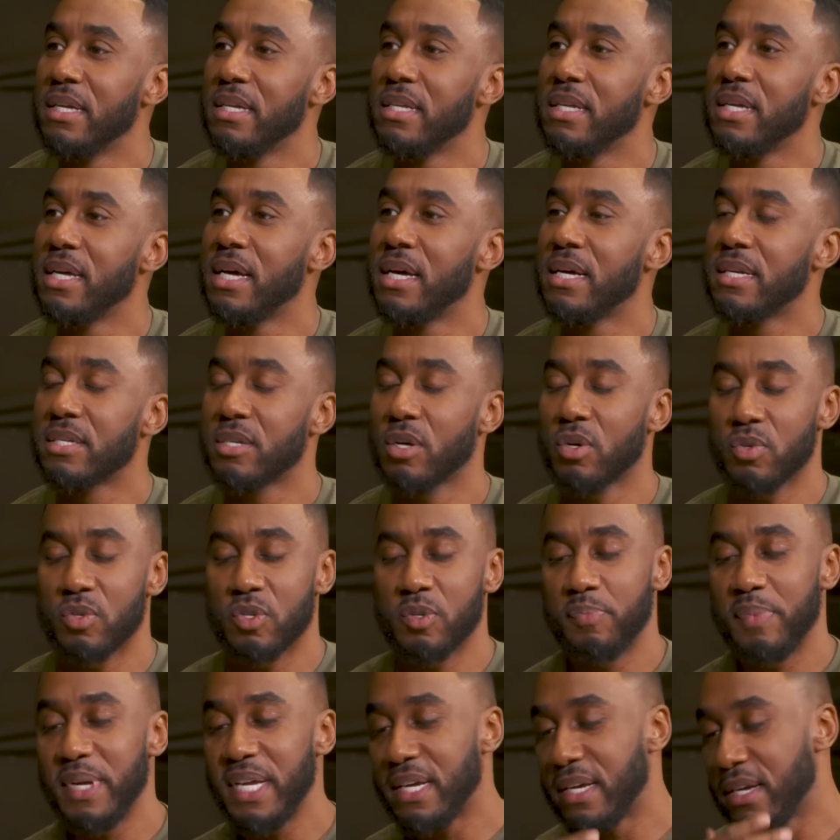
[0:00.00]
Oh. Yeah. So
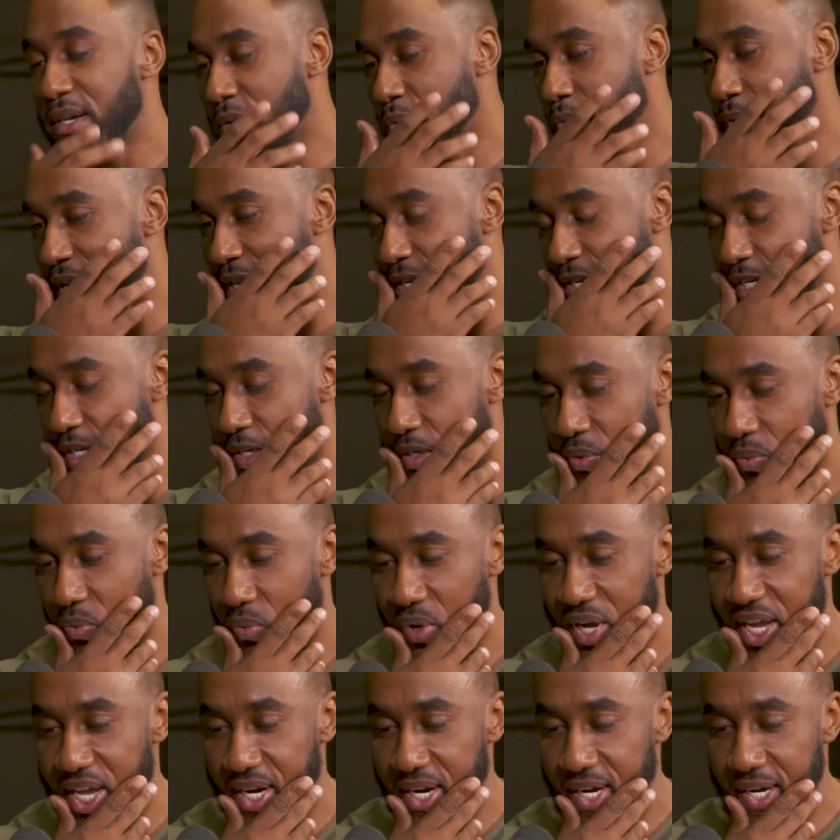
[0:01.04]
speaking of which,
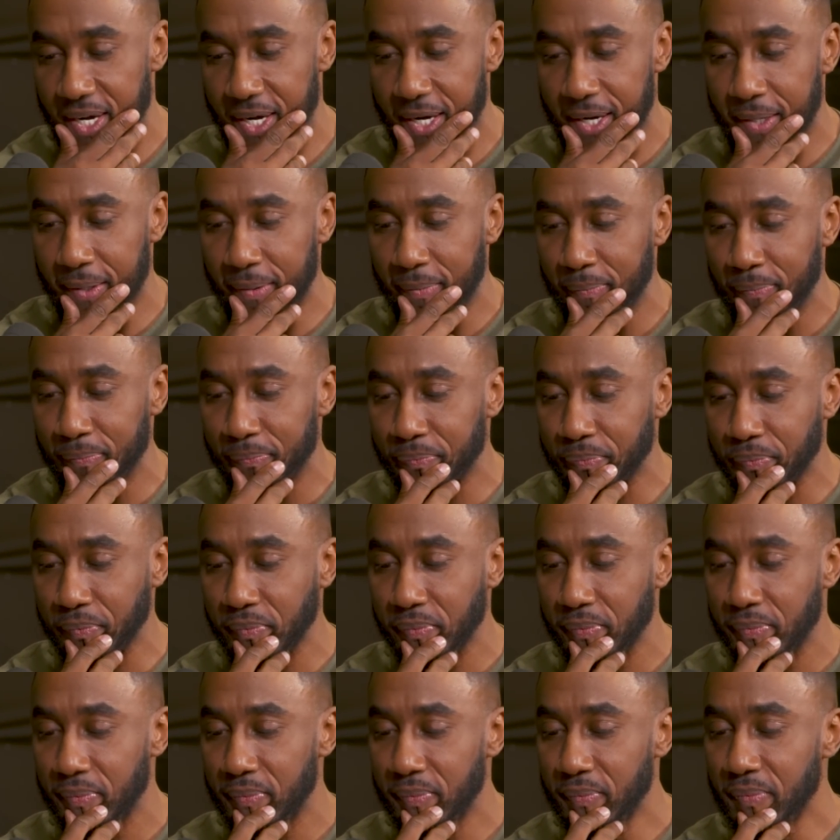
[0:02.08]
with
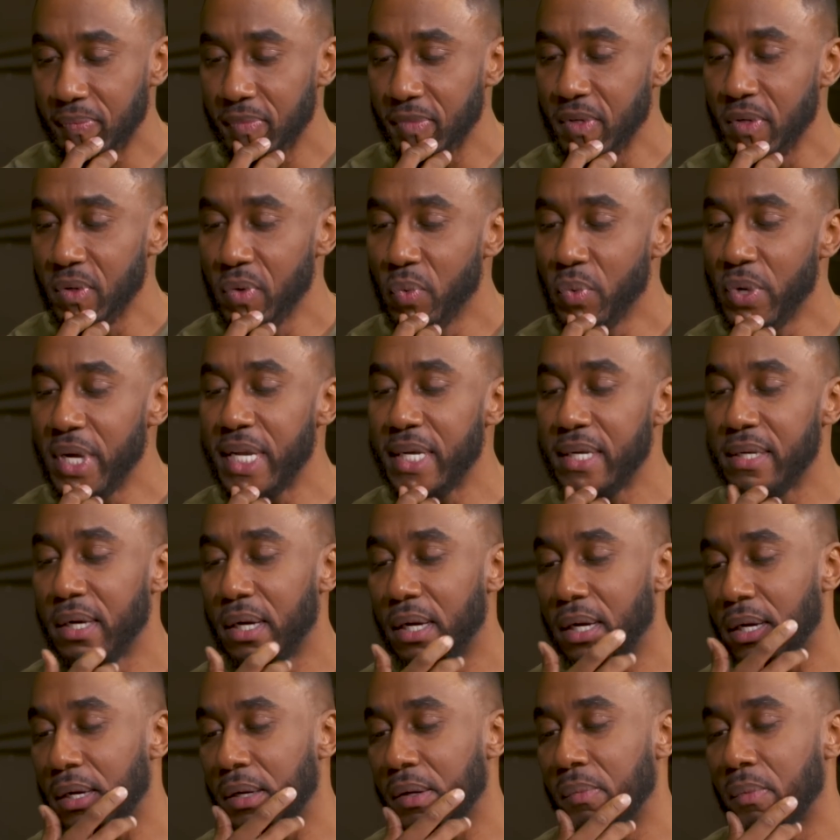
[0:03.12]
Art
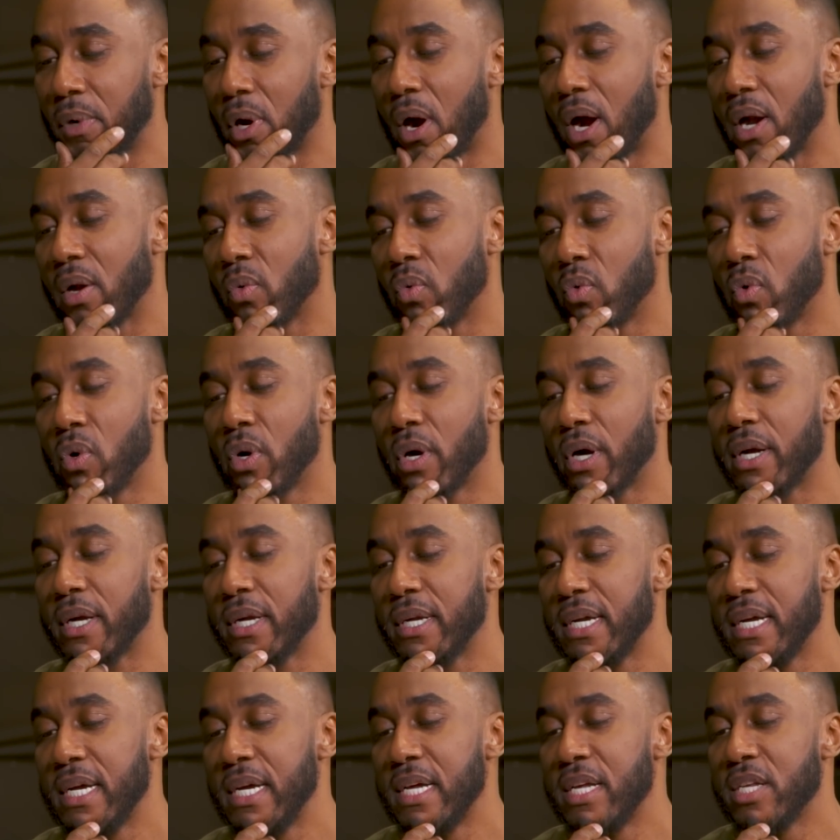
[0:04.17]
of War,
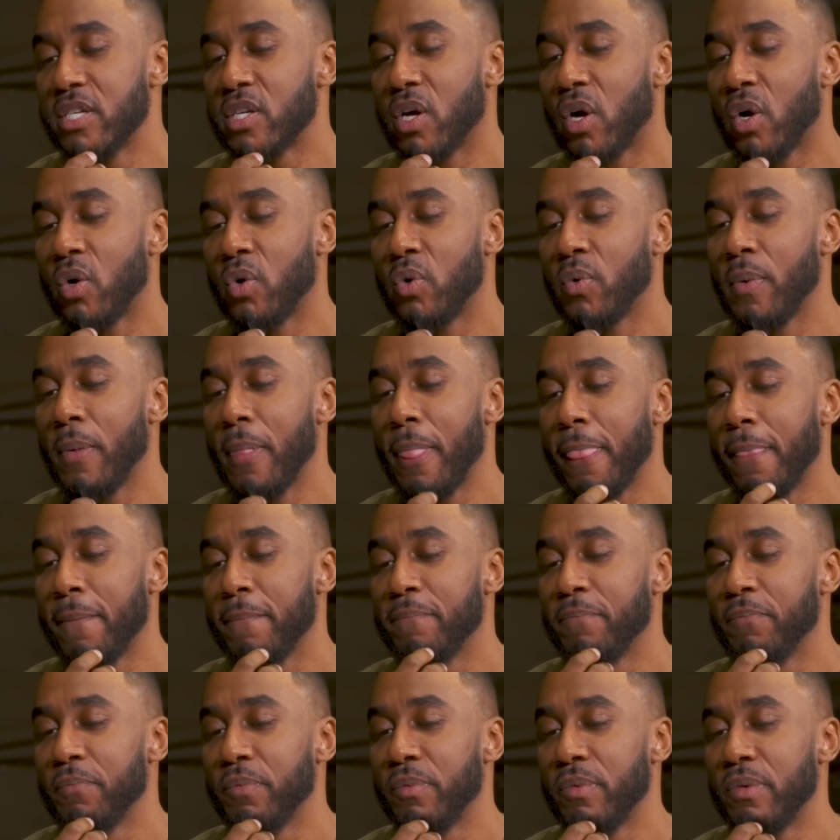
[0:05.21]
so
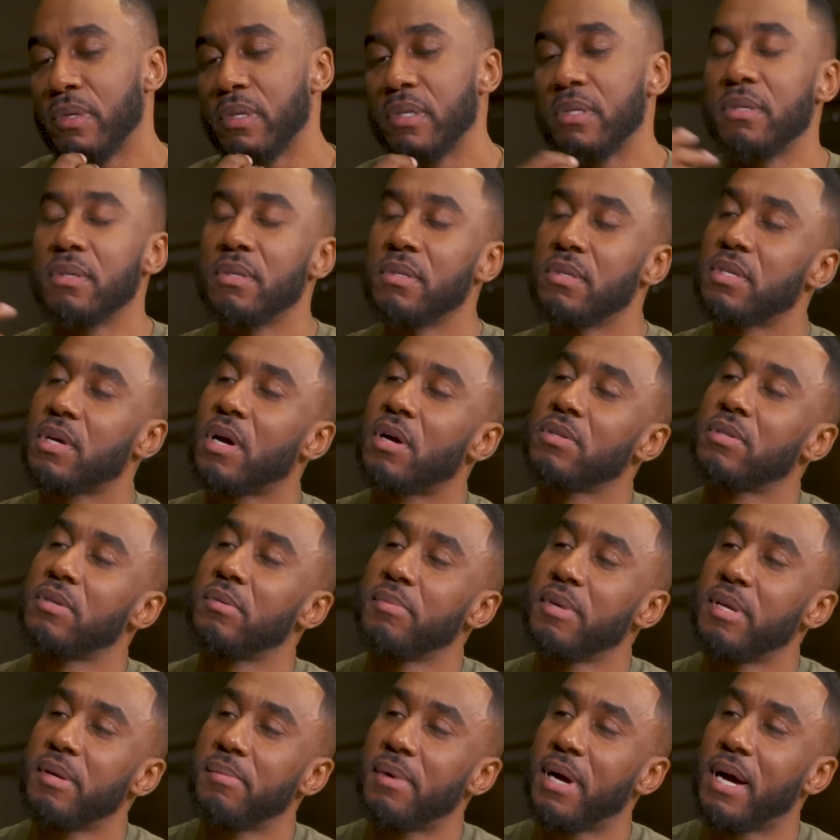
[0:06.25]
talk to
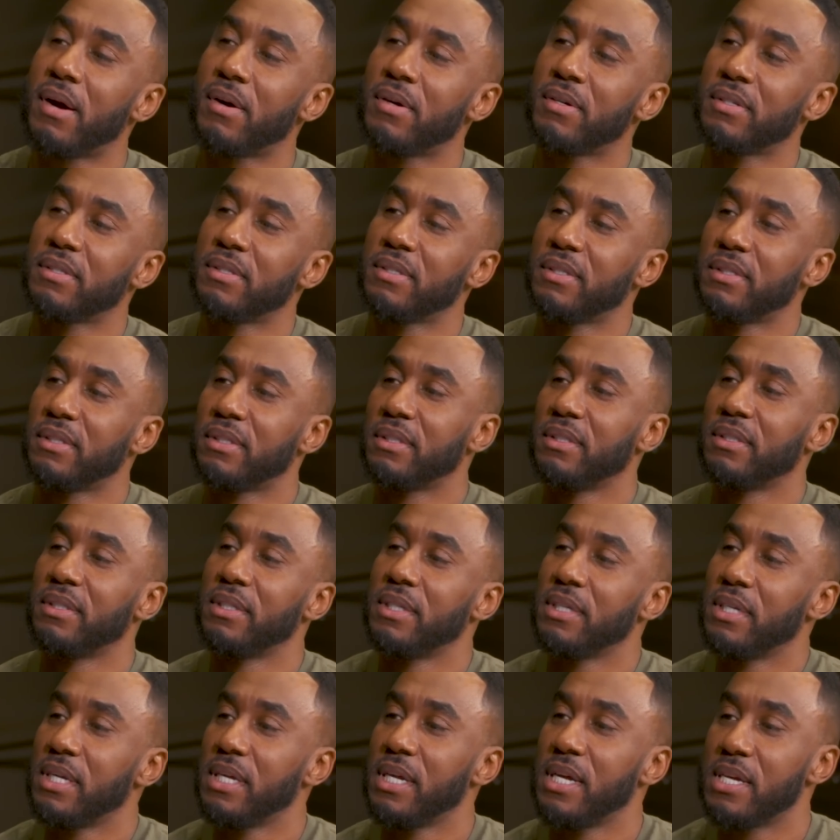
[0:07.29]
me about
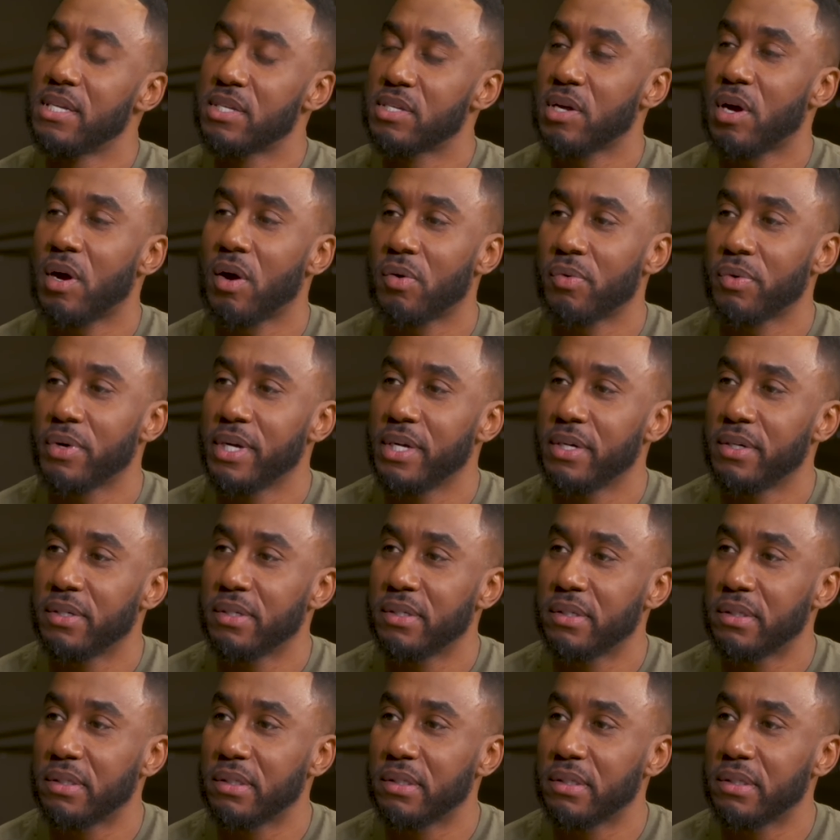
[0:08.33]
It's All Real.